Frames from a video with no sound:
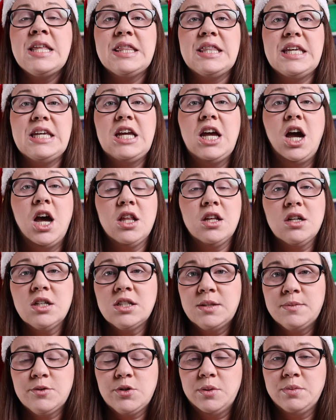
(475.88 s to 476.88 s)
The other
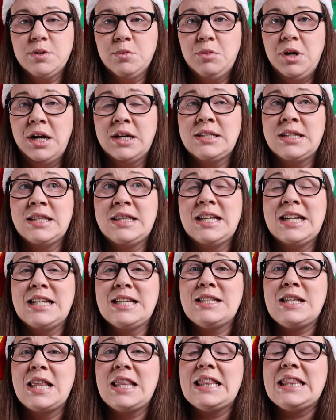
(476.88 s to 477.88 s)
subscription box that
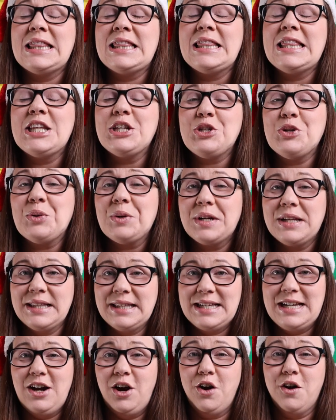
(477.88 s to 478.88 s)
is
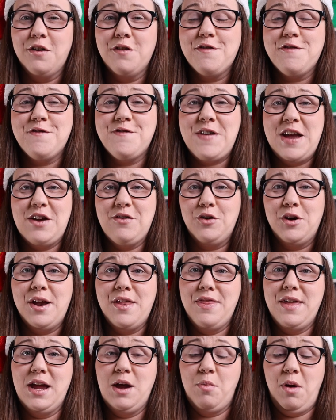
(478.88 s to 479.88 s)
literally our
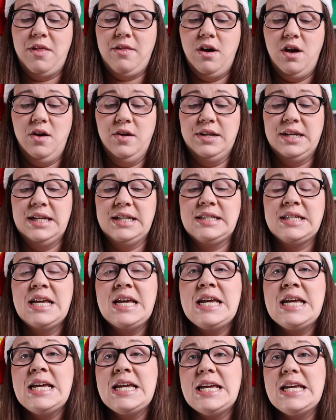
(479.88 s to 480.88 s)
favorite thing about the holidays
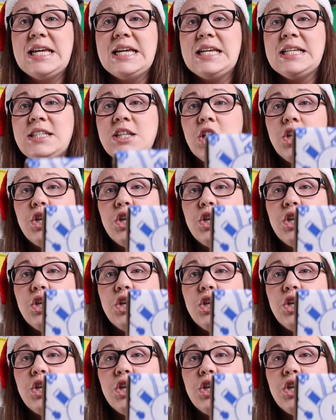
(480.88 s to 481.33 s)
is